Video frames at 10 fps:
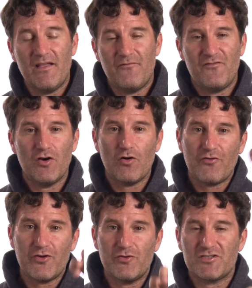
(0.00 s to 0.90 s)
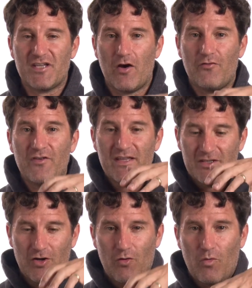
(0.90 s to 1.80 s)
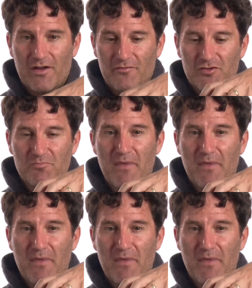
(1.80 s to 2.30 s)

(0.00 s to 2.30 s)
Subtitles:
Fill for yourself, one of those